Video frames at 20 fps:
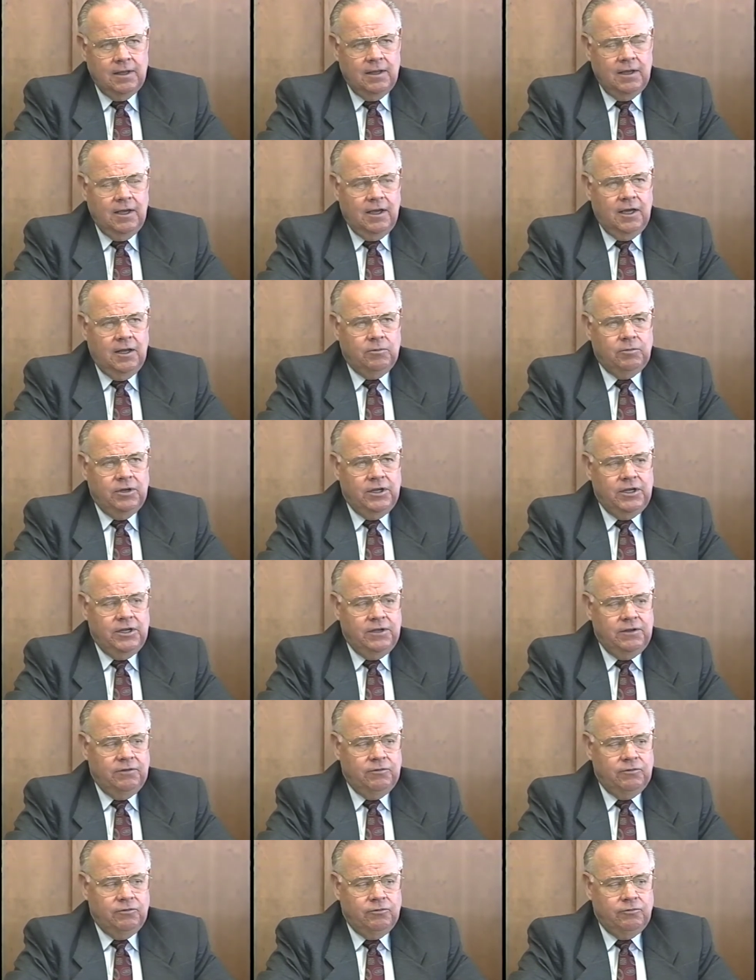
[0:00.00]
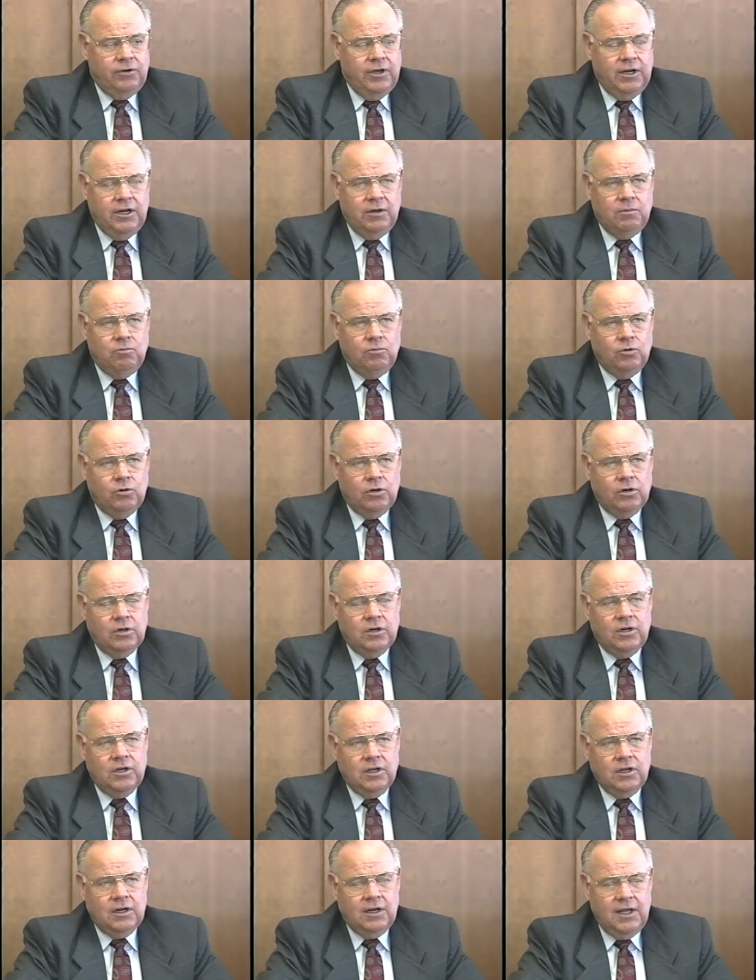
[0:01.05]
And we rented more
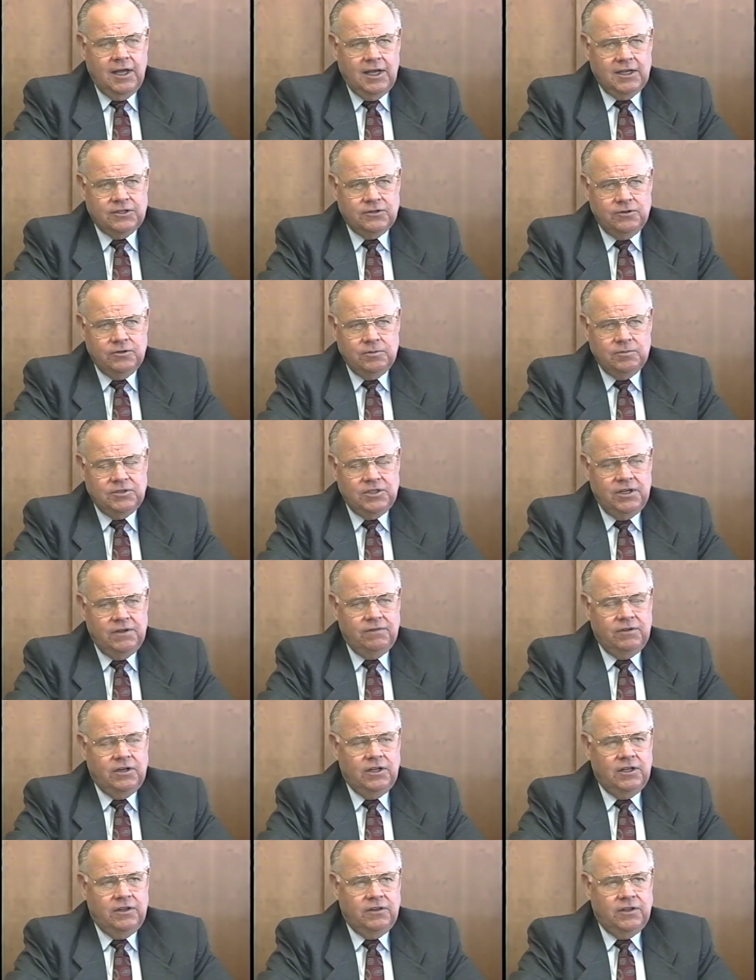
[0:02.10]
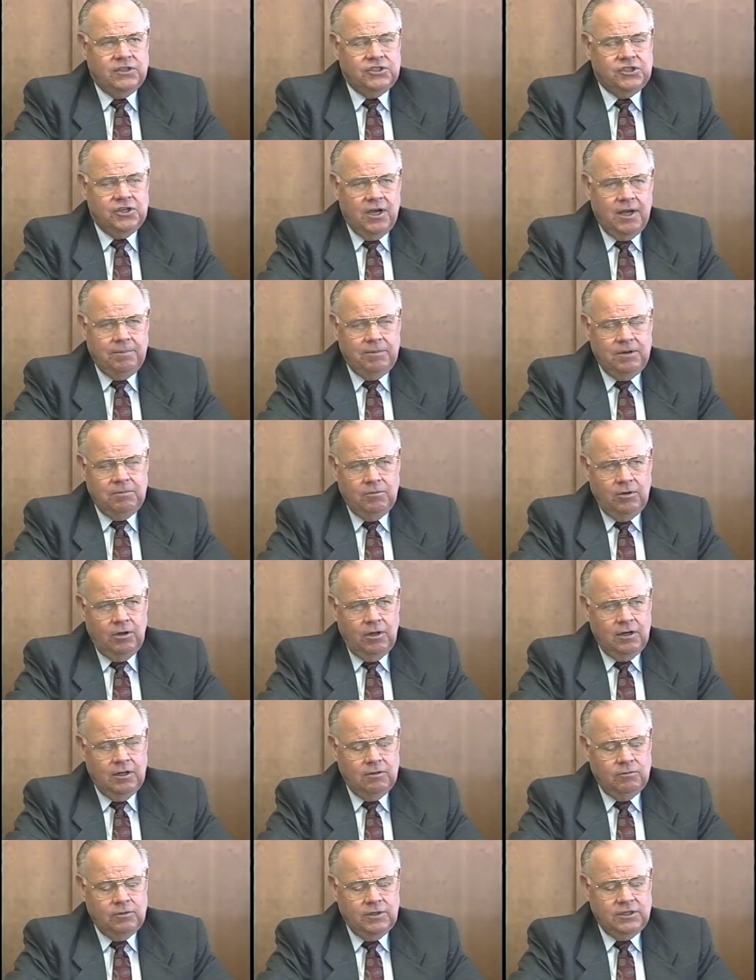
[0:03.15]
classrooms even in the shopping
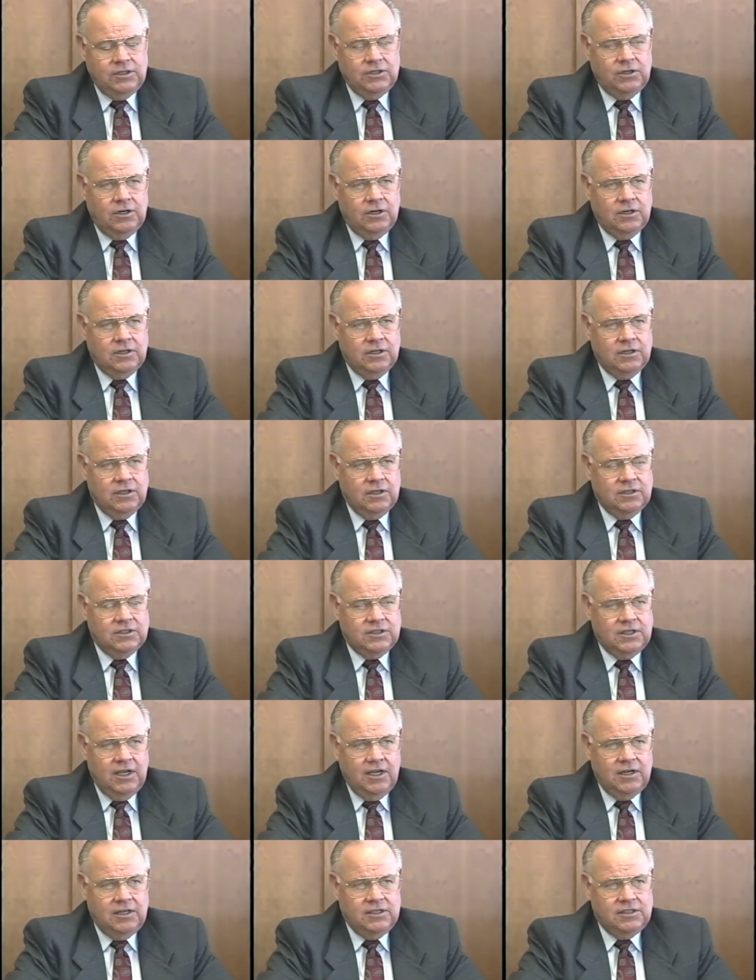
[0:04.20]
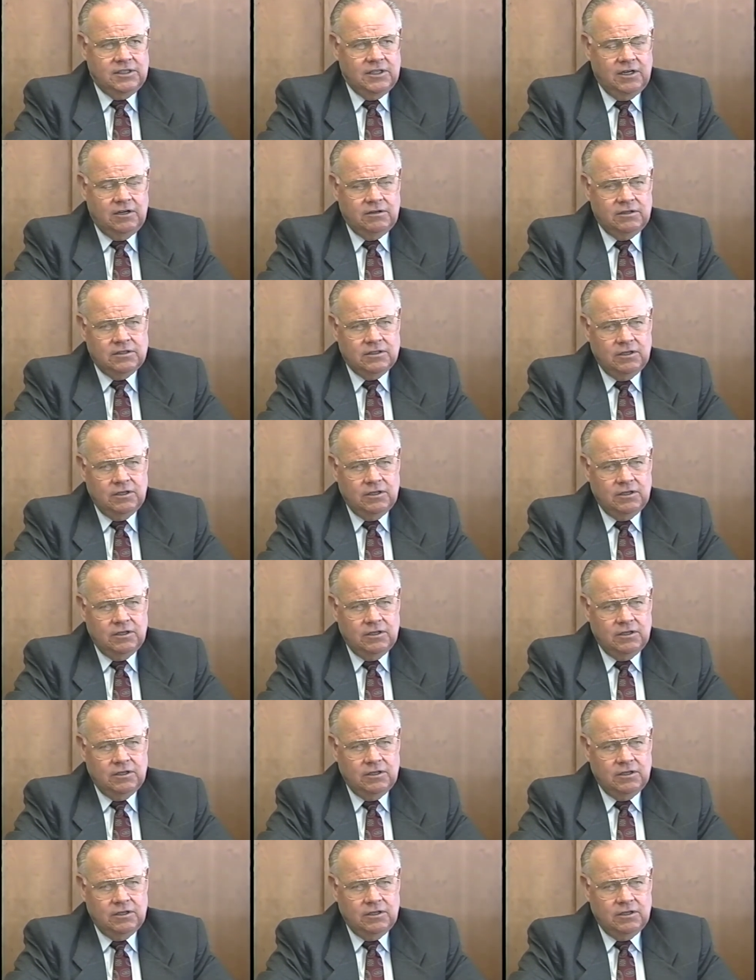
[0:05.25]
mall in which our Sandy Center is